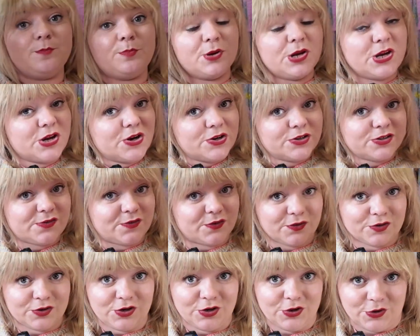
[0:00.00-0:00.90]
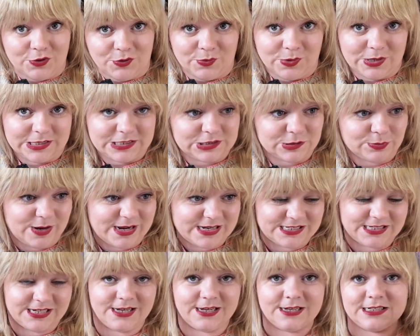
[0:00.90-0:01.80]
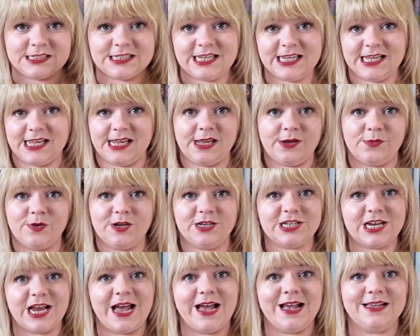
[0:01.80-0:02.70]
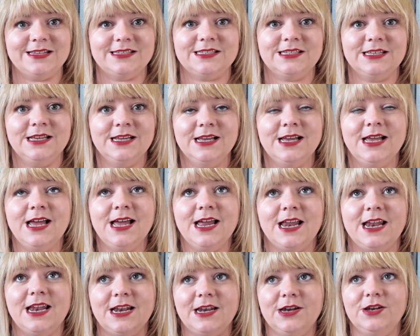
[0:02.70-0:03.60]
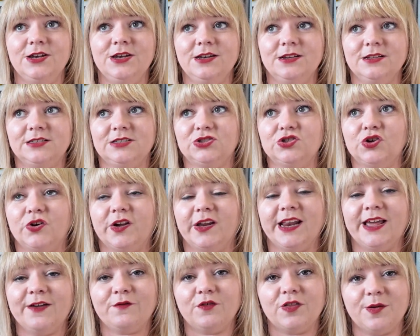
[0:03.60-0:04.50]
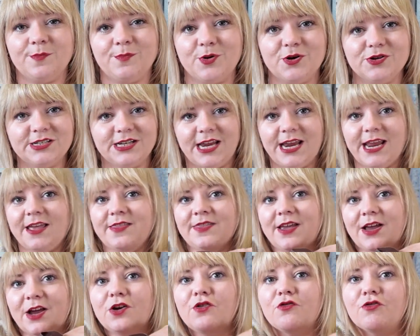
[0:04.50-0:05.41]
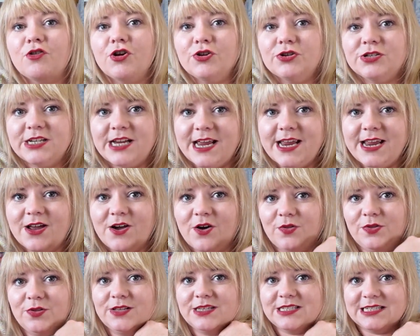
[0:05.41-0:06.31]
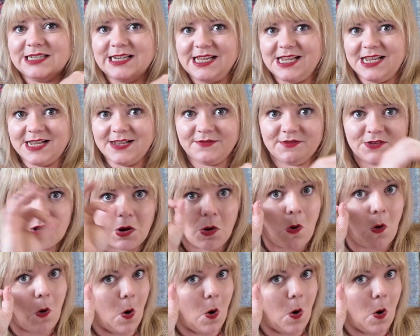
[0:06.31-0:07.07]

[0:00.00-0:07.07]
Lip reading: a beautiful new sweater tee, which has stockinette for the body and then crochet on the sleeves.